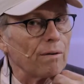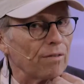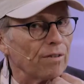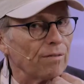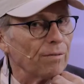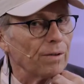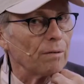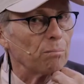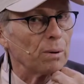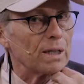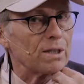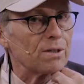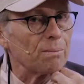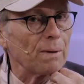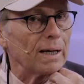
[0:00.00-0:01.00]
have enough
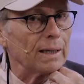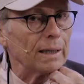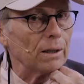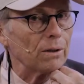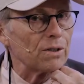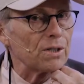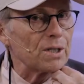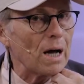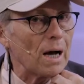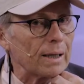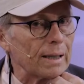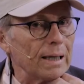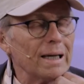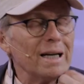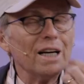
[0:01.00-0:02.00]
blood supply to heal the
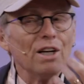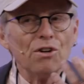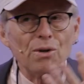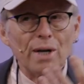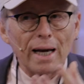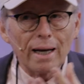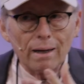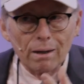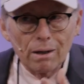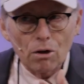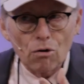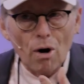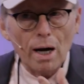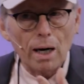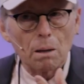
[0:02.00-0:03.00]
socket, you get
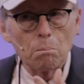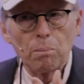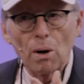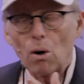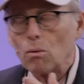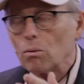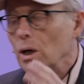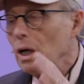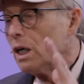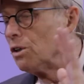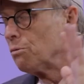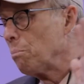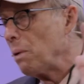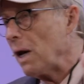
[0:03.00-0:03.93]
necrotic bone, it's